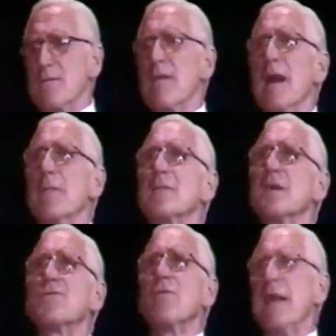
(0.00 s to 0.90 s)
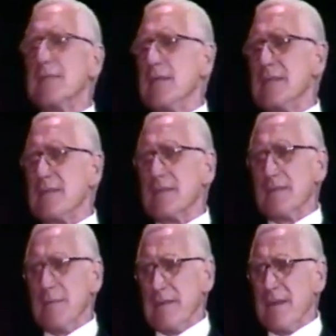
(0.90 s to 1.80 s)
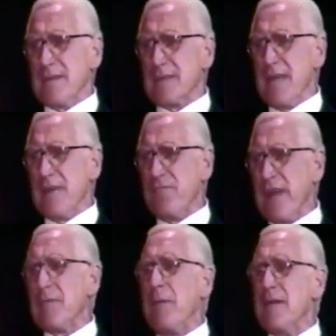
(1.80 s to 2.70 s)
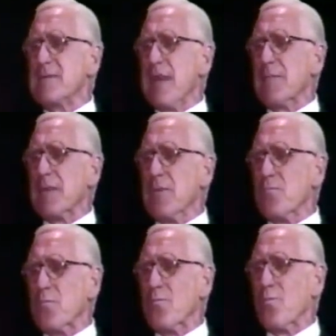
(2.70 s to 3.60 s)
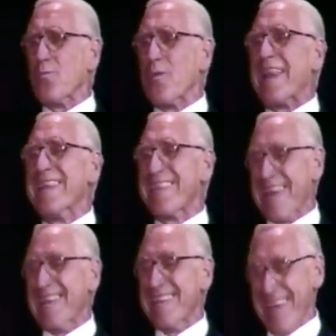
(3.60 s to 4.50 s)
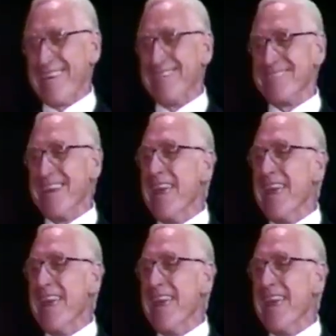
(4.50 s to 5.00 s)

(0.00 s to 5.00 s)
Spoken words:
crime, a tragedy that you couldn't have been there to sign that final Potsdam Communique. Well, thank you, sir.